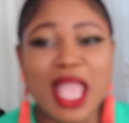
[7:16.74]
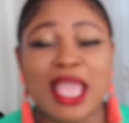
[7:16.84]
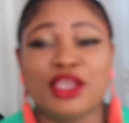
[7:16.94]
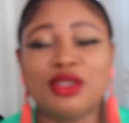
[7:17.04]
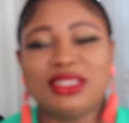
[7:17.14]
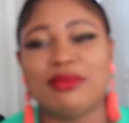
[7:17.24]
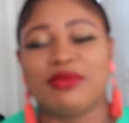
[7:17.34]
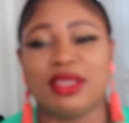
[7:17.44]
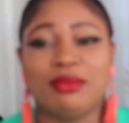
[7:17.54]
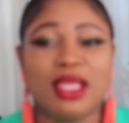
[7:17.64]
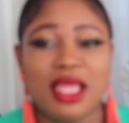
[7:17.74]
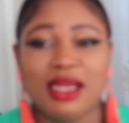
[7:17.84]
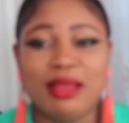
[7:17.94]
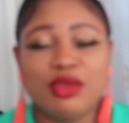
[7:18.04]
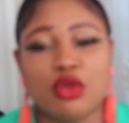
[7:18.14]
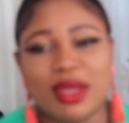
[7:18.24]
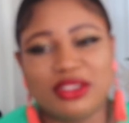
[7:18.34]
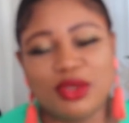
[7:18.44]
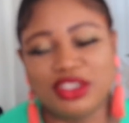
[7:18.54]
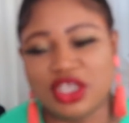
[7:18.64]
I ain't got time for him. Let me go
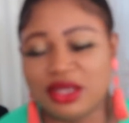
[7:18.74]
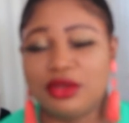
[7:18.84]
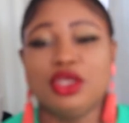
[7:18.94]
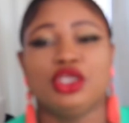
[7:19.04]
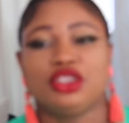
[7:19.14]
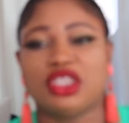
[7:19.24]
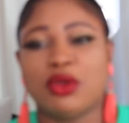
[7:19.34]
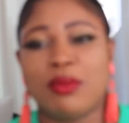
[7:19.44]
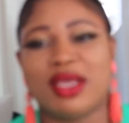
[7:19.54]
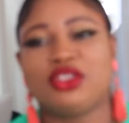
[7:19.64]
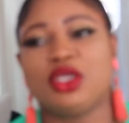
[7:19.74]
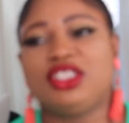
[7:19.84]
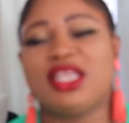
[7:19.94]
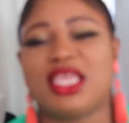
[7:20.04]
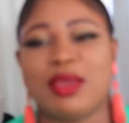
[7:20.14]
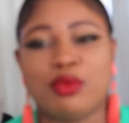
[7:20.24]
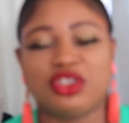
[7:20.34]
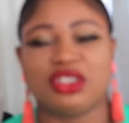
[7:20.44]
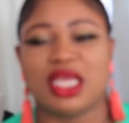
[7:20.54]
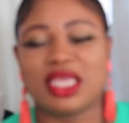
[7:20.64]
back to her channel. So I went back to her channel. I kept
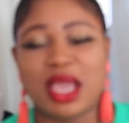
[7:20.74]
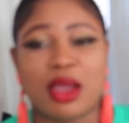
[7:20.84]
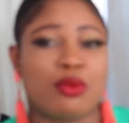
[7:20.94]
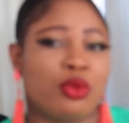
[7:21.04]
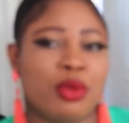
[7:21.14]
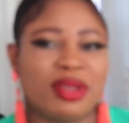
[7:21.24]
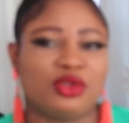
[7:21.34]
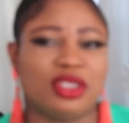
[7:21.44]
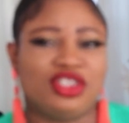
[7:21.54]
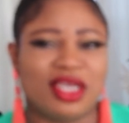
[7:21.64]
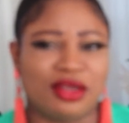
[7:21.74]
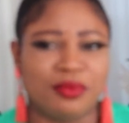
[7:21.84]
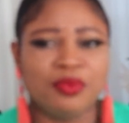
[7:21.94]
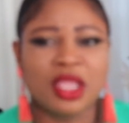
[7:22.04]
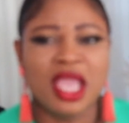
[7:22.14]
watching. Like I went back to her channel.